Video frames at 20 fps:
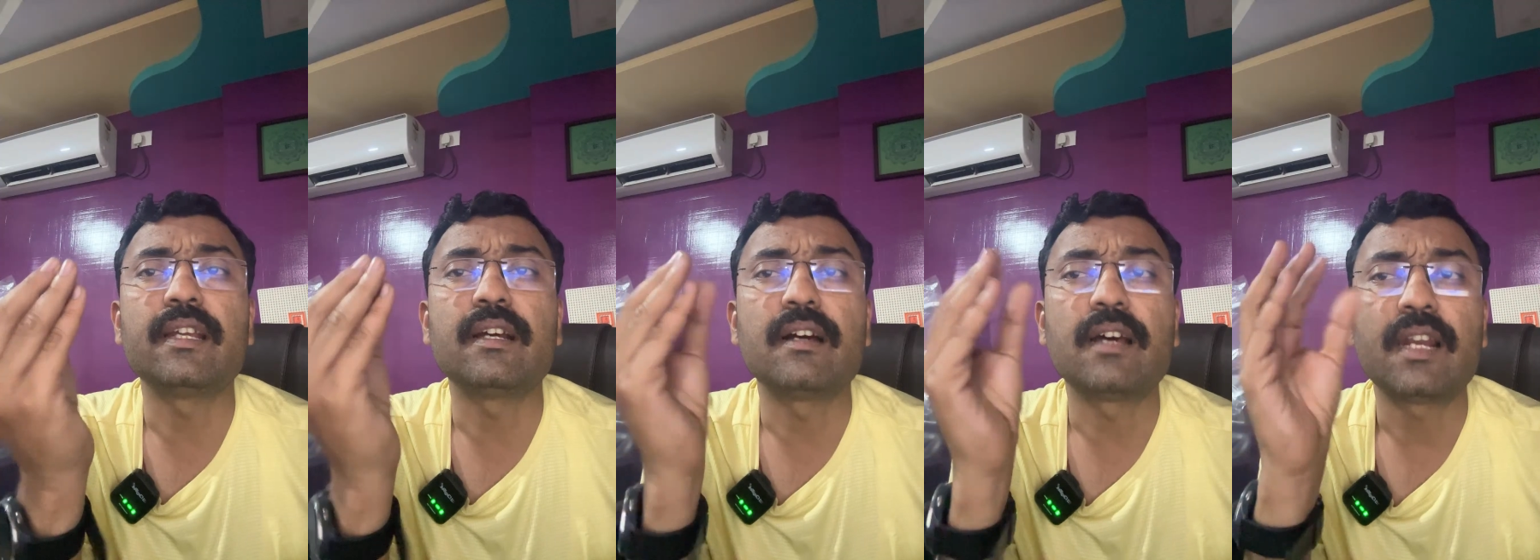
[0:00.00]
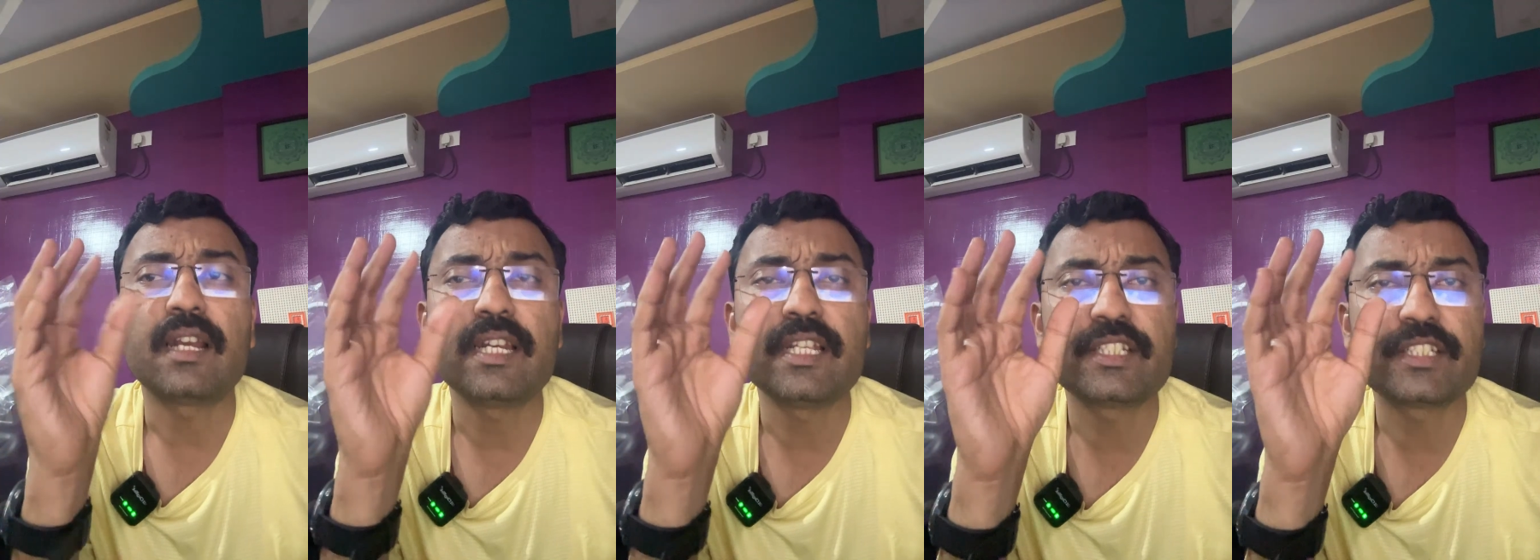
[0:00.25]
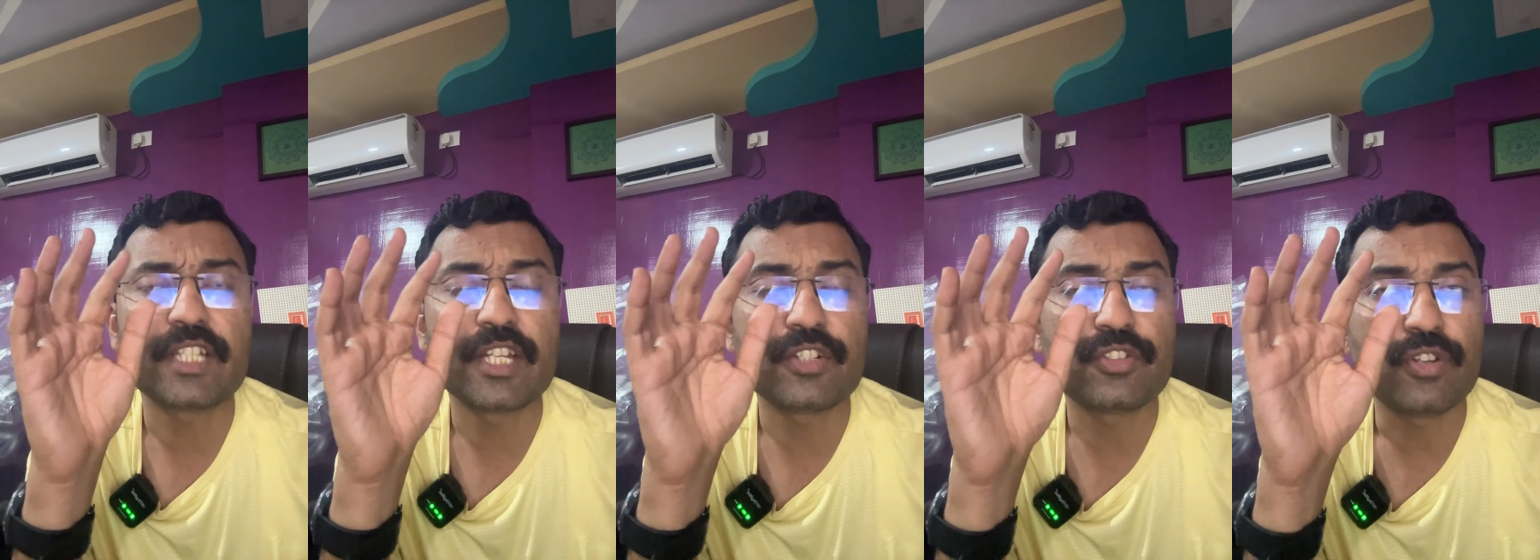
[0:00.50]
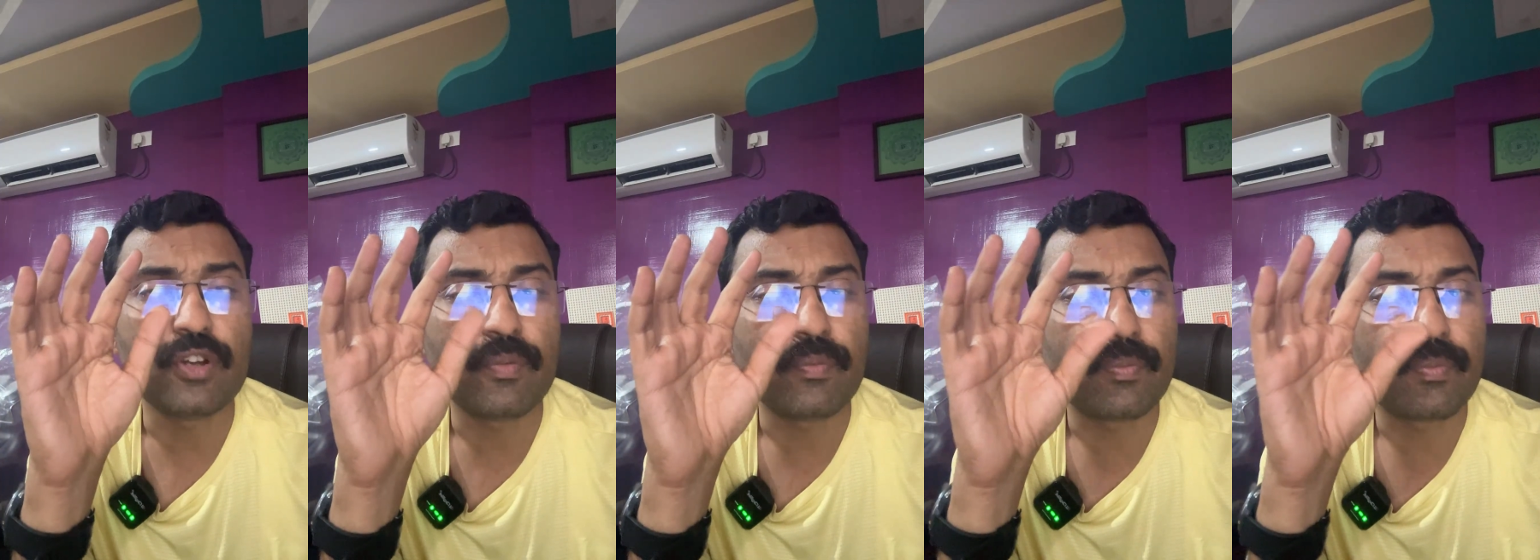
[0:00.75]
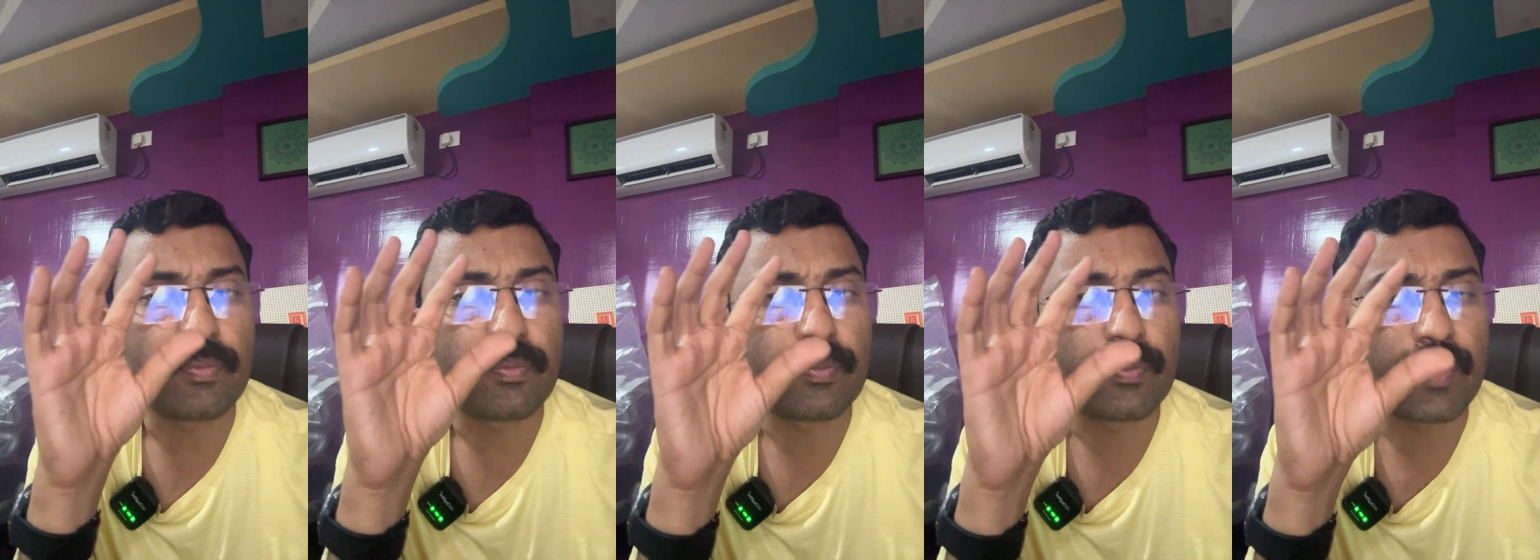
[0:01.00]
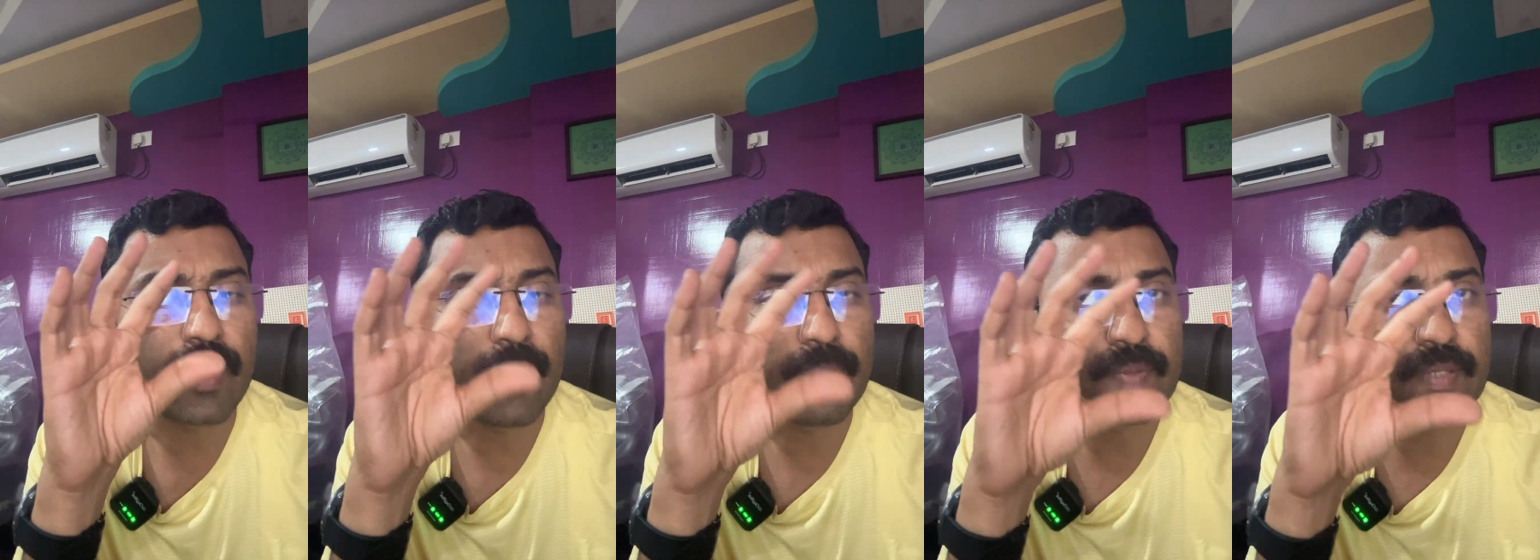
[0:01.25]
early stage of
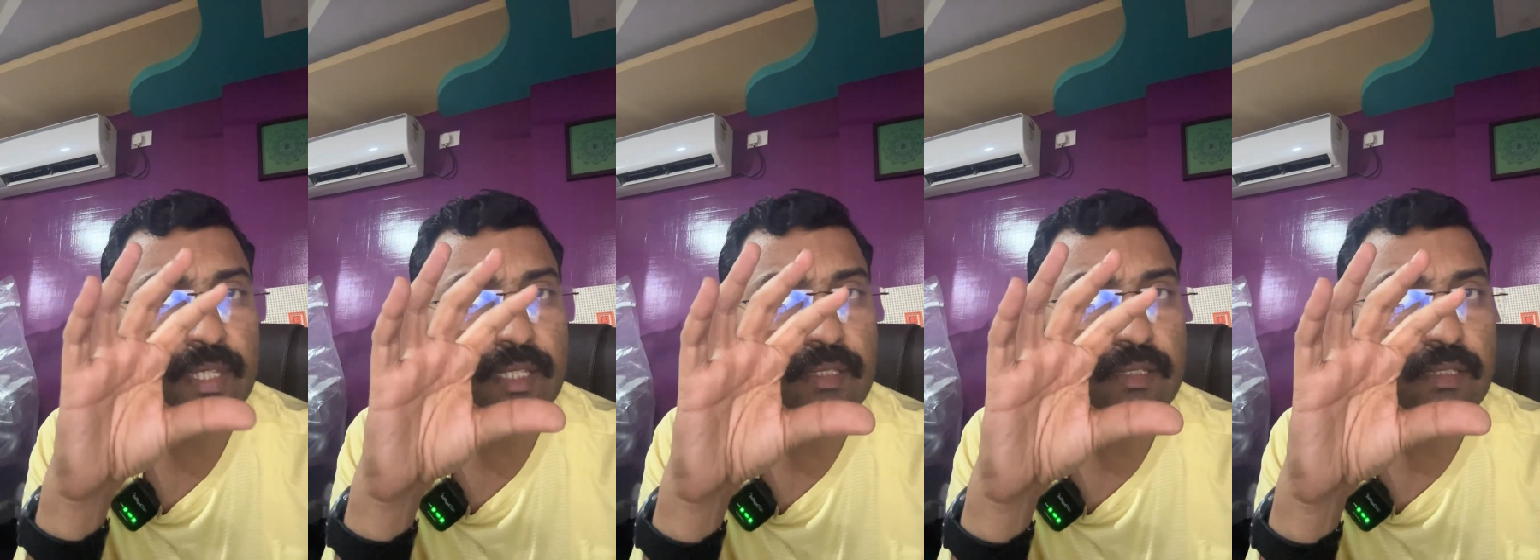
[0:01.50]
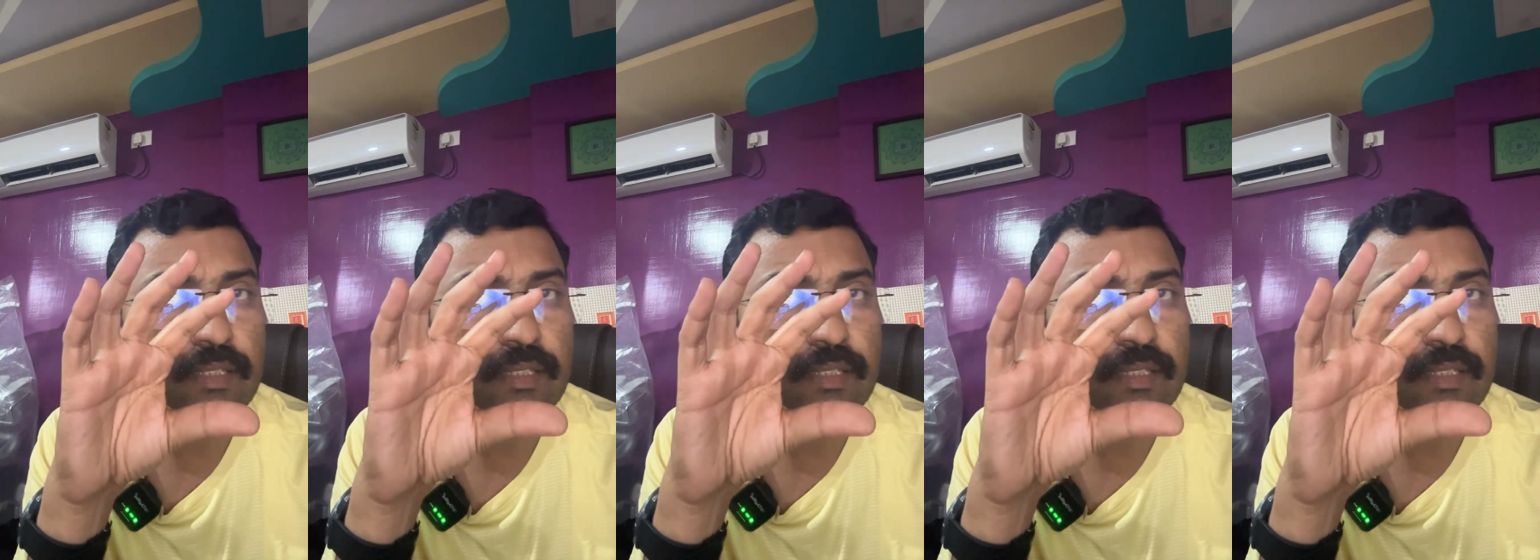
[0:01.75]
abscess,